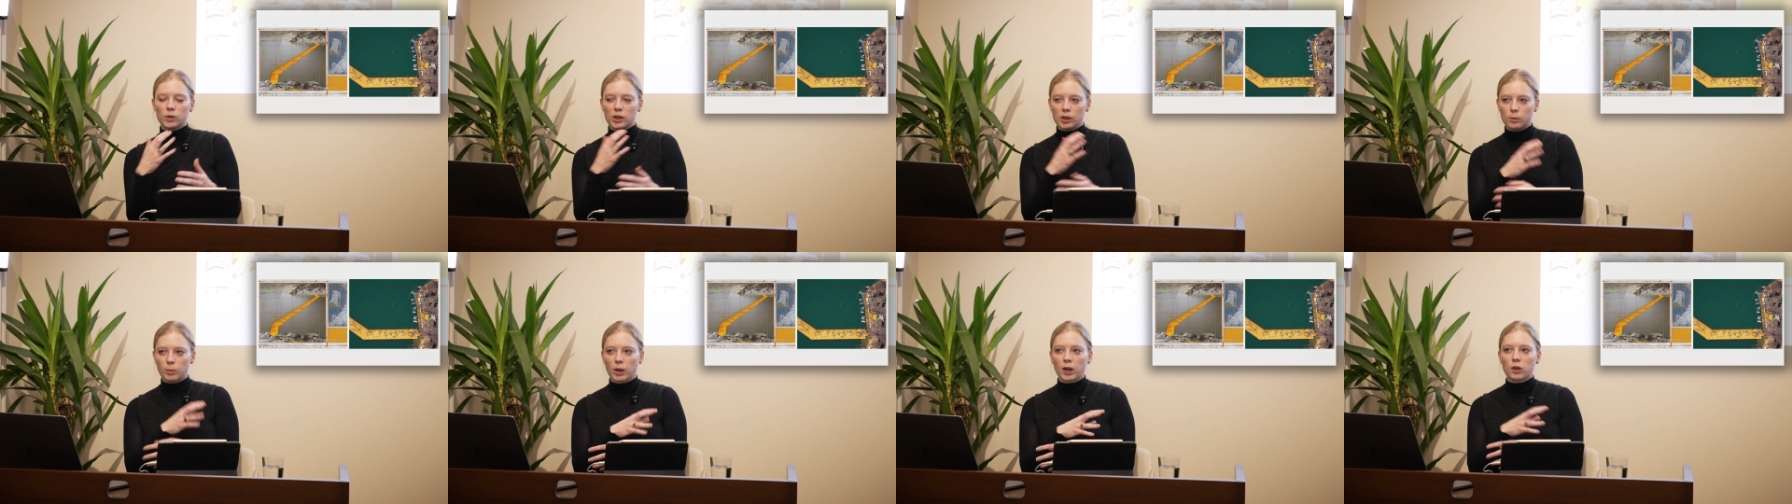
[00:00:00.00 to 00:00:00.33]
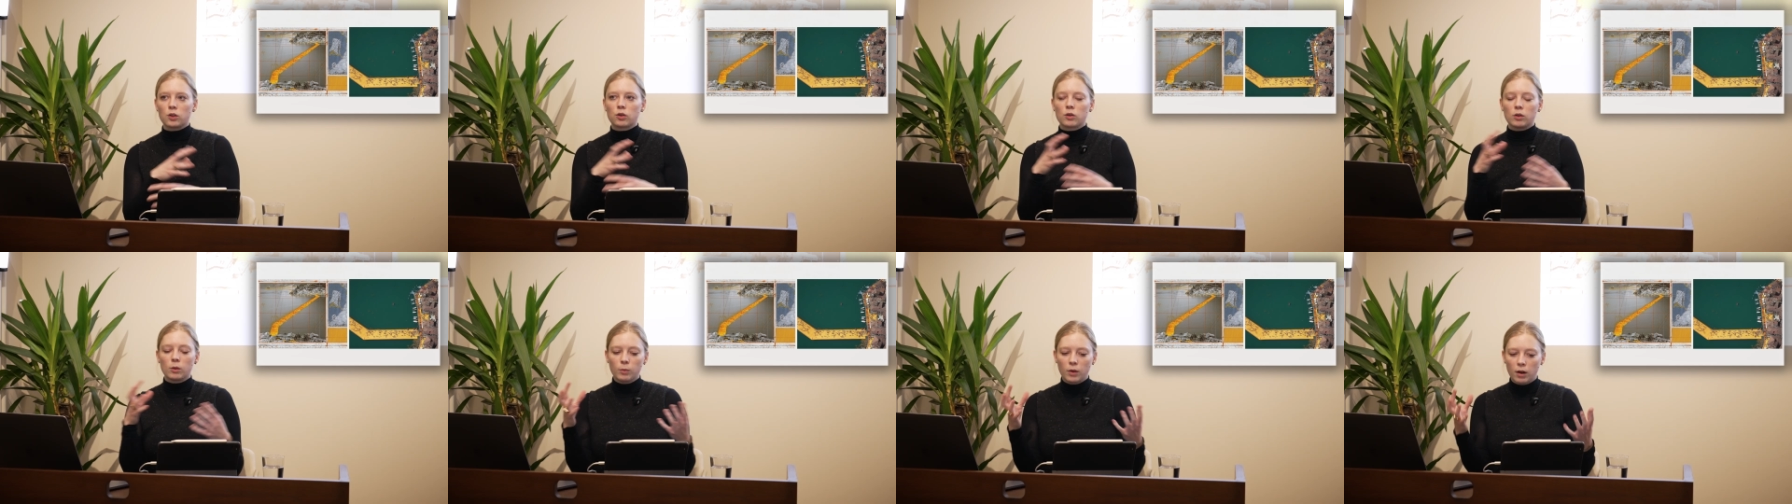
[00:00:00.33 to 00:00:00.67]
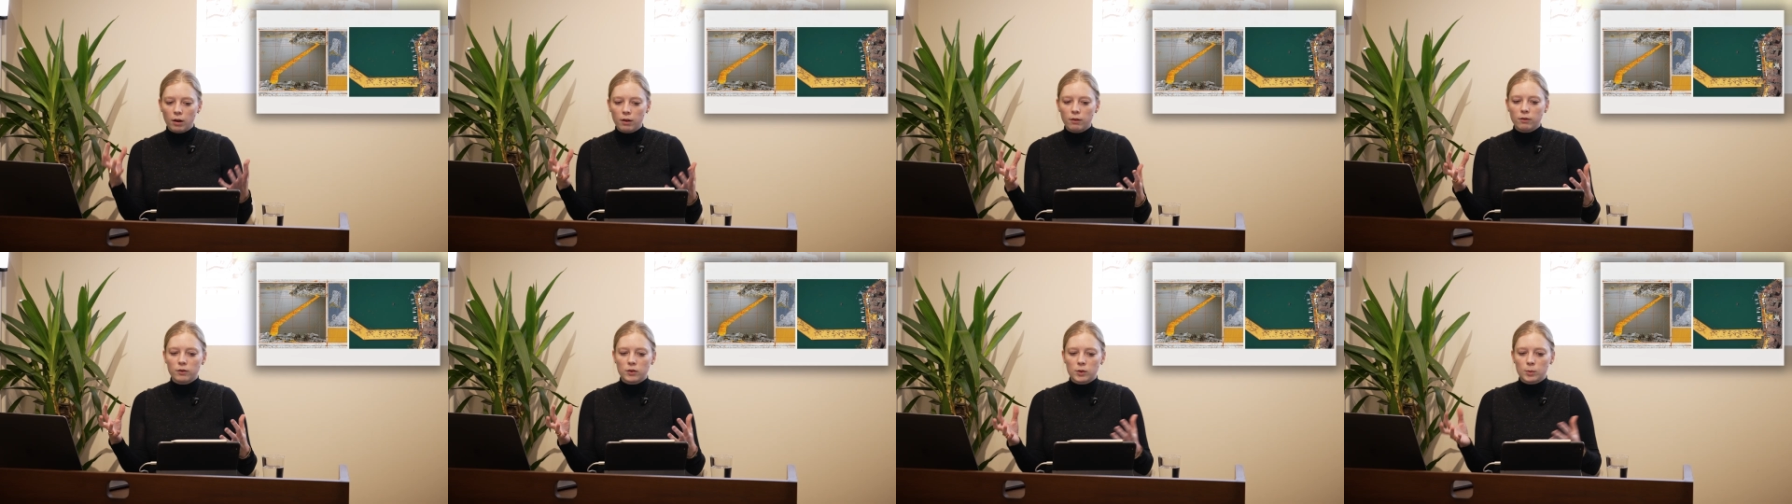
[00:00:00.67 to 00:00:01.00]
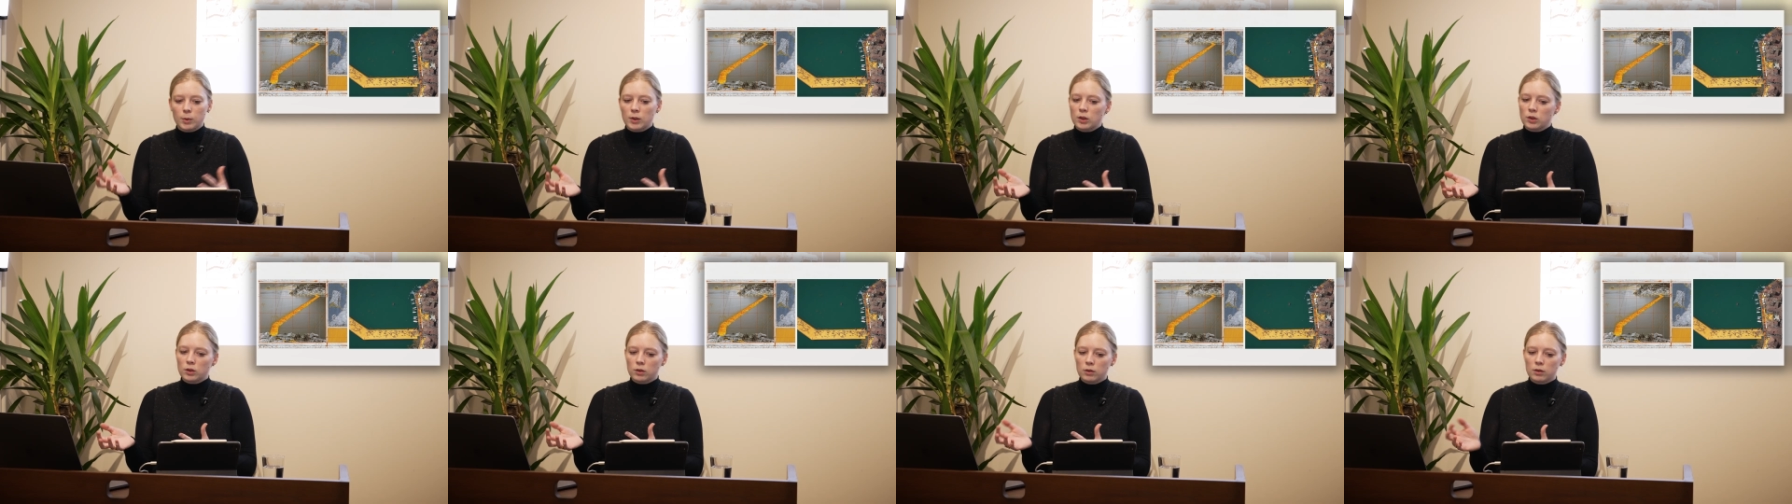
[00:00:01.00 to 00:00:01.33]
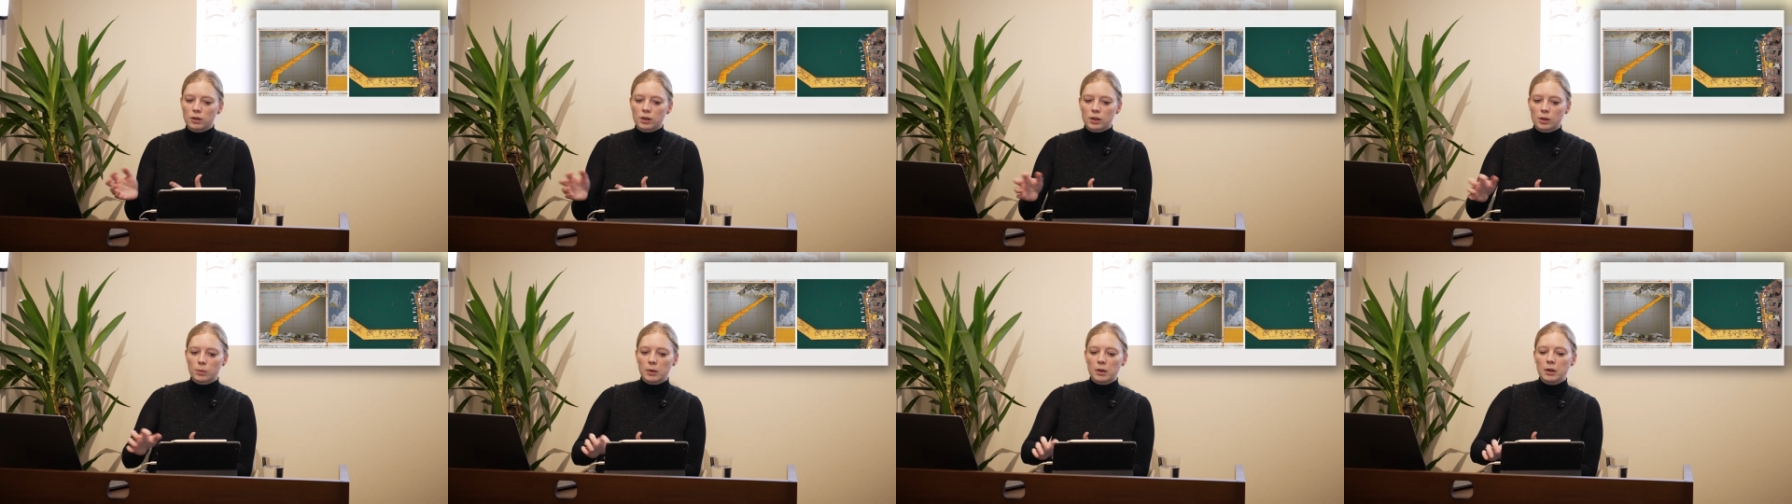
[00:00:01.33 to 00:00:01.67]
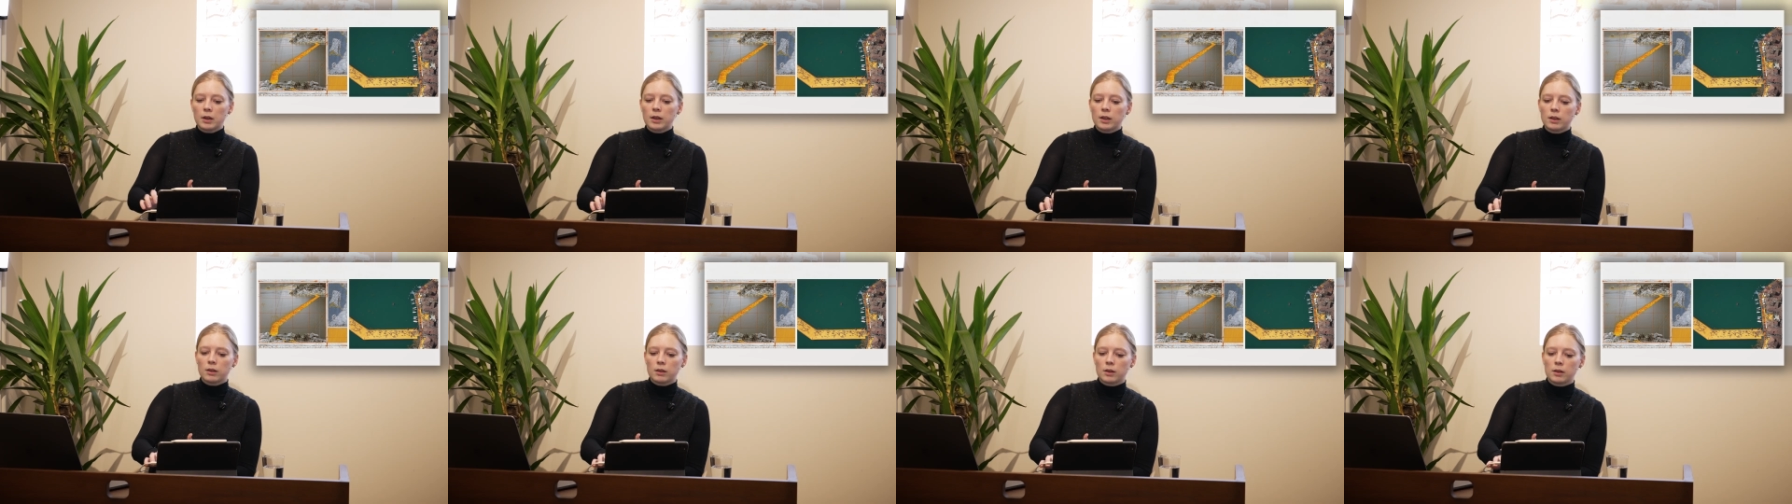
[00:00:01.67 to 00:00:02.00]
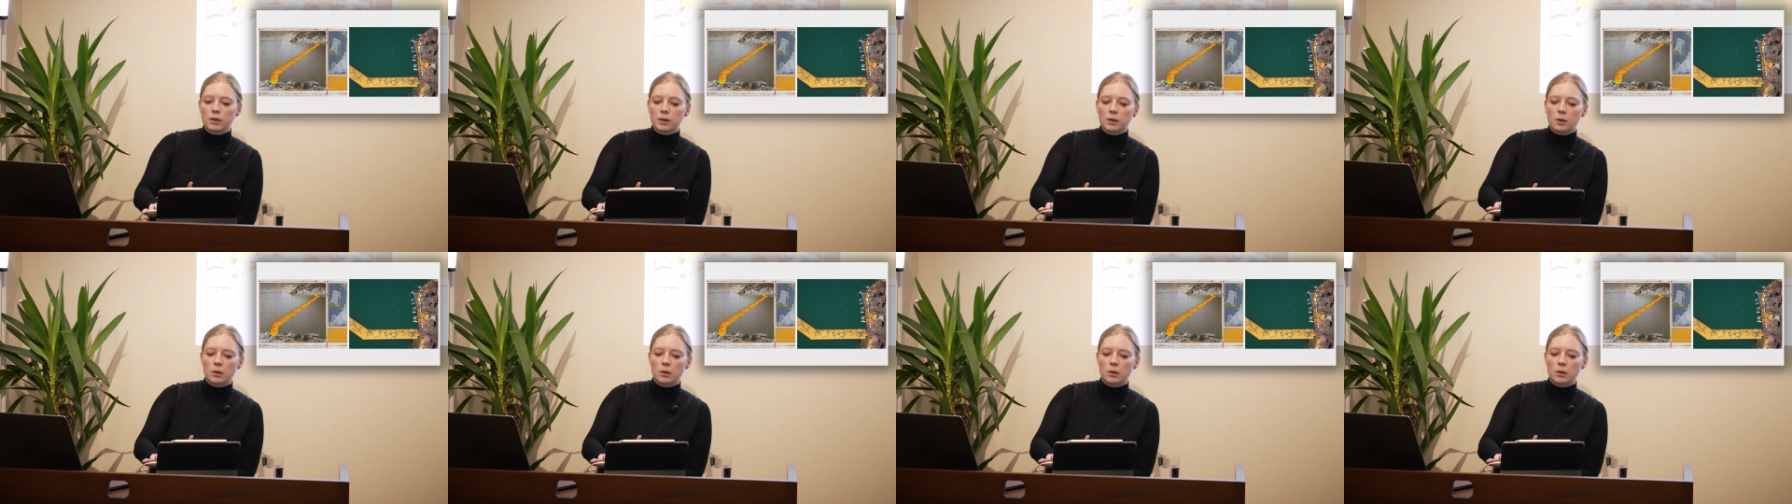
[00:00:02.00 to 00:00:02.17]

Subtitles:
spectrum of spatial experience.